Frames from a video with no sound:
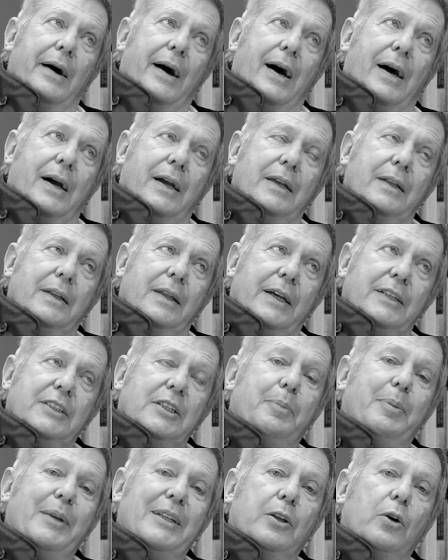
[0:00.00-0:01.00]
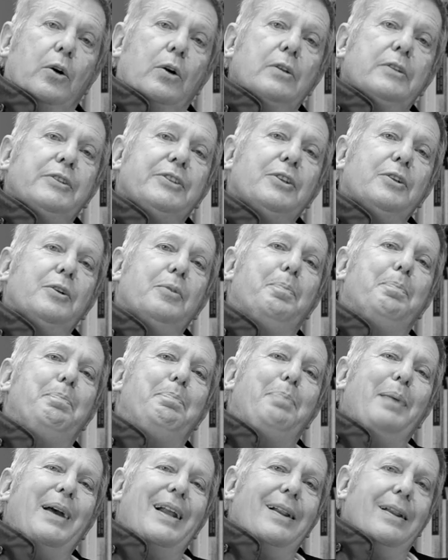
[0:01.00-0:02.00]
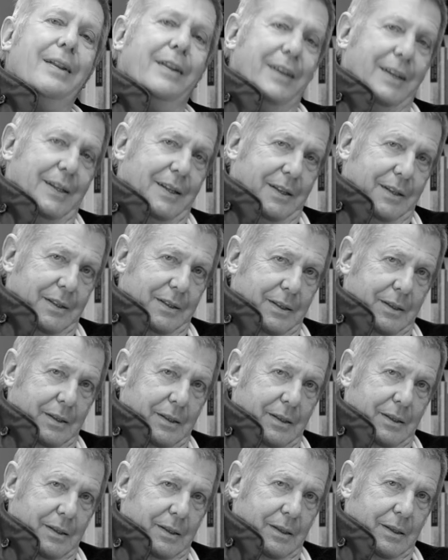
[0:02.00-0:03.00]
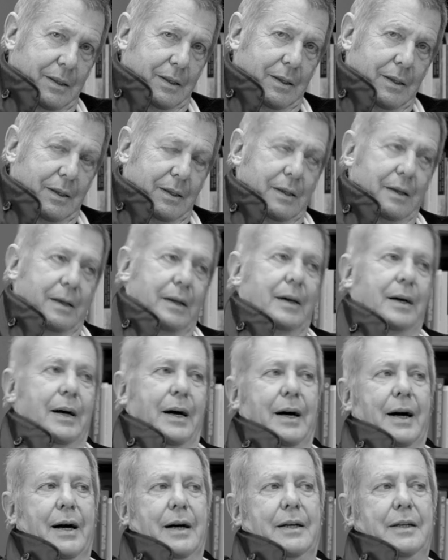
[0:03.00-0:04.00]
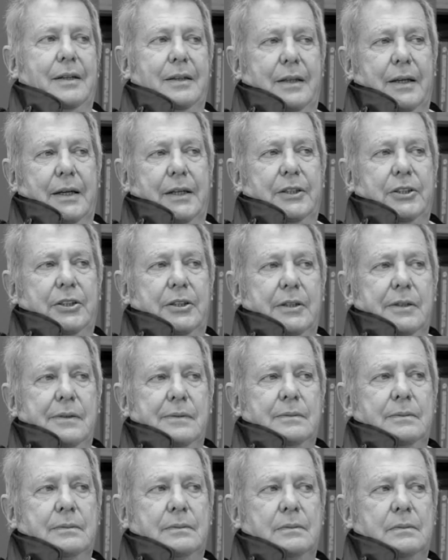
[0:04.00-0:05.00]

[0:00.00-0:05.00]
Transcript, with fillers: architecture but also building architecture